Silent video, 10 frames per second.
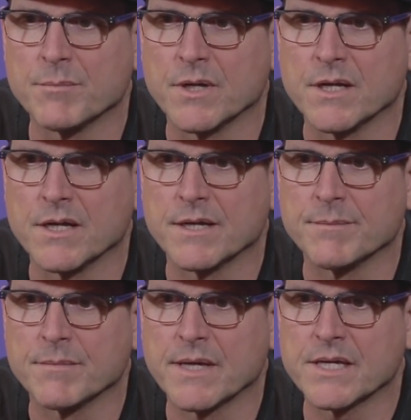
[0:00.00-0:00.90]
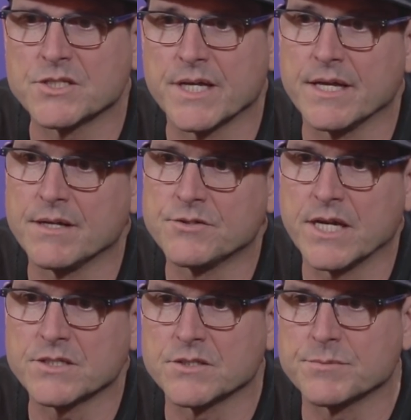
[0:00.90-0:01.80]
but uh, like I said,
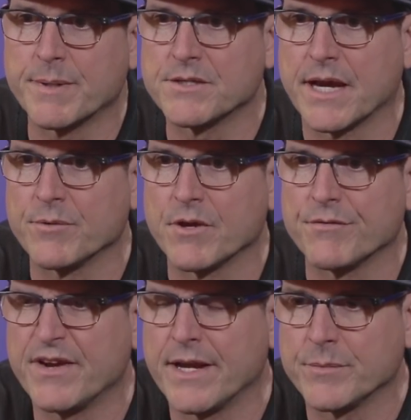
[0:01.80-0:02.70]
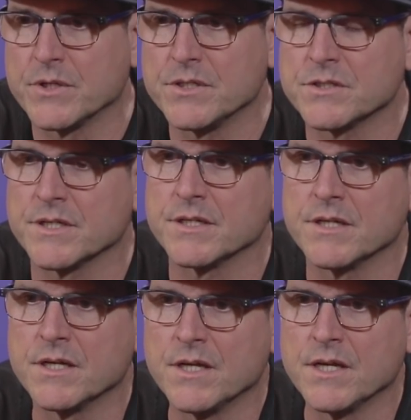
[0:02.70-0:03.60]
chance to spend time with our families and,
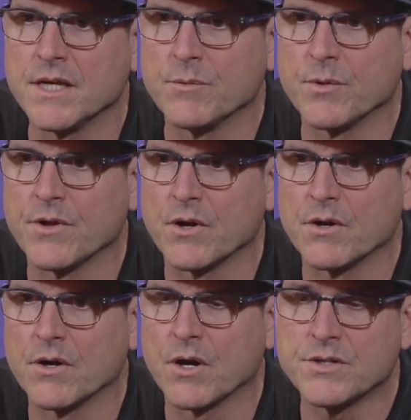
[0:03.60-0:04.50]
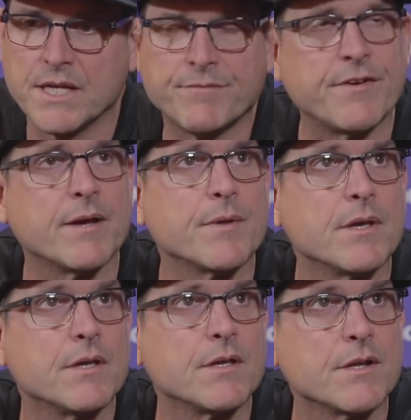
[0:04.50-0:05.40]
and with our, our team family.
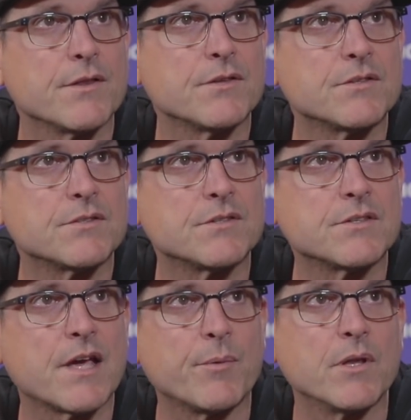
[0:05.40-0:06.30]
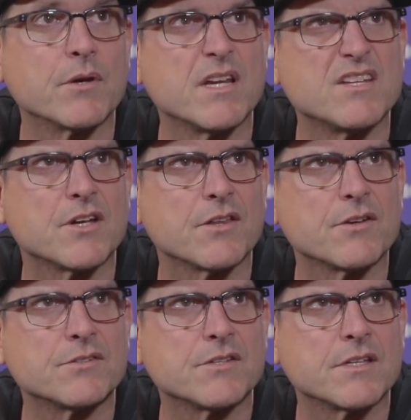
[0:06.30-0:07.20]
You know, this, is, this is how we look at each other,
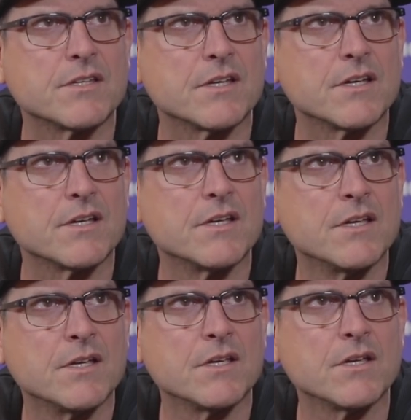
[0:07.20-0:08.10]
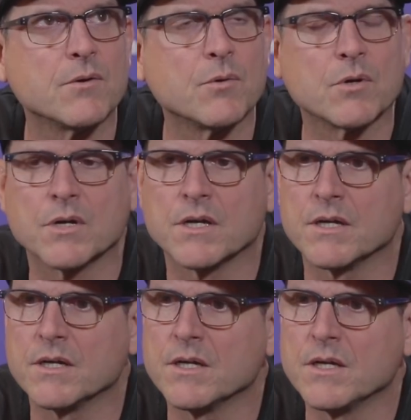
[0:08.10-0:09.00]
is that, uh, and we're,
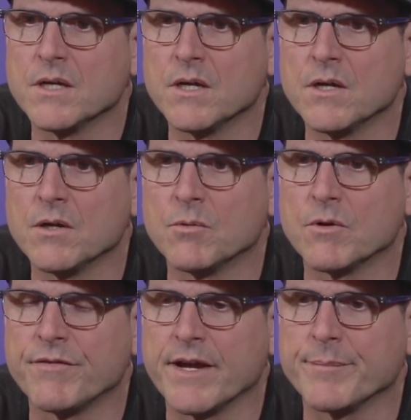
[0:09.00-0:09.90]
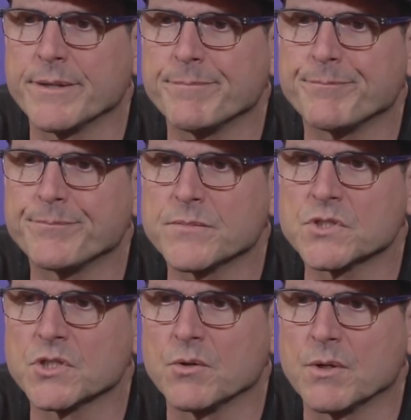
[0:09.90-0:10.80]
uh, we're family.
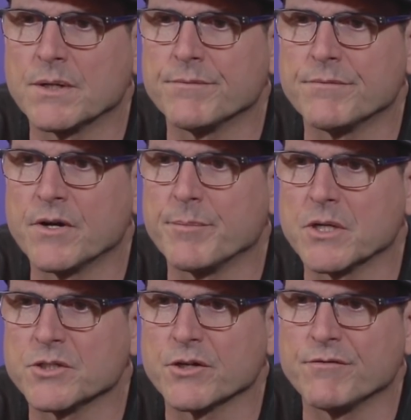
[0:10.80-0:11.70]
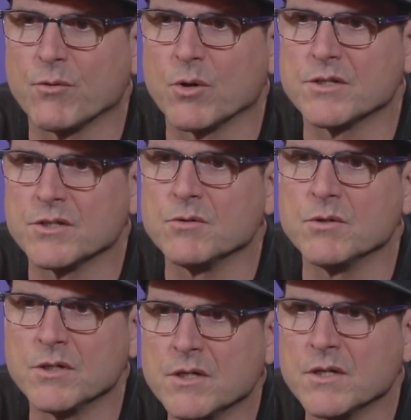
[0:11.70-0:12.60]
So uh, very much looking forward to